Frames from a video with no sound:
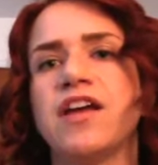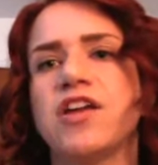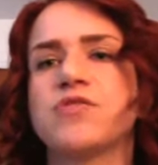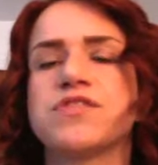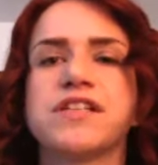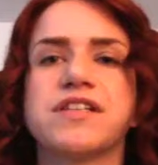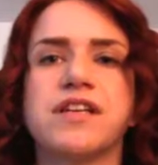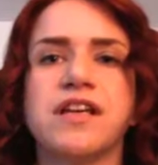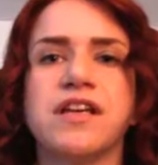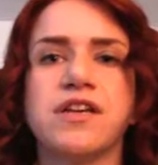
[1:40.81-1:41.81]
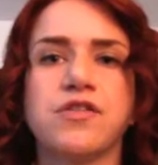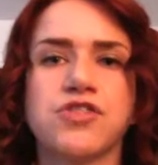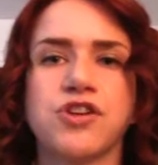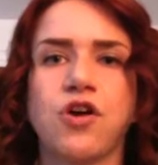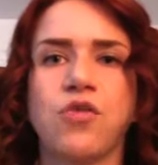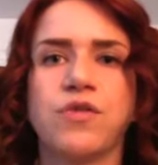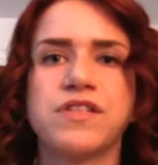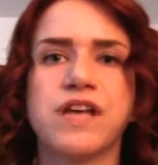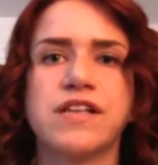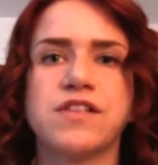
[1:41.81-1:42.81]
60 years ago when
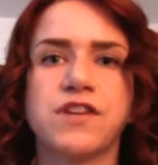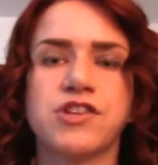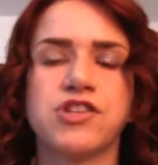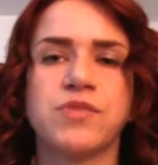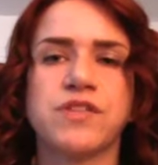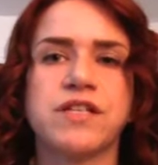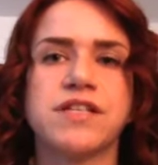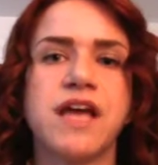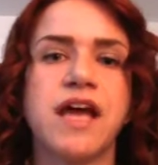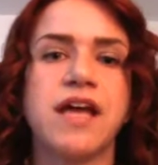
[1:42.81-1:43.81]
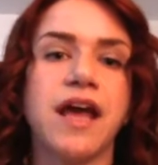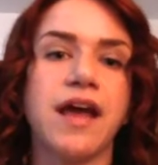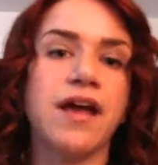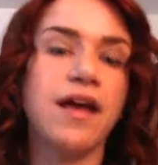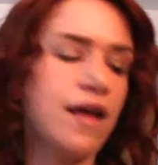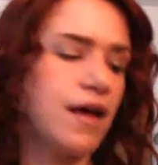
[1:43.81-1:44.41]
science fiction was in its heyday.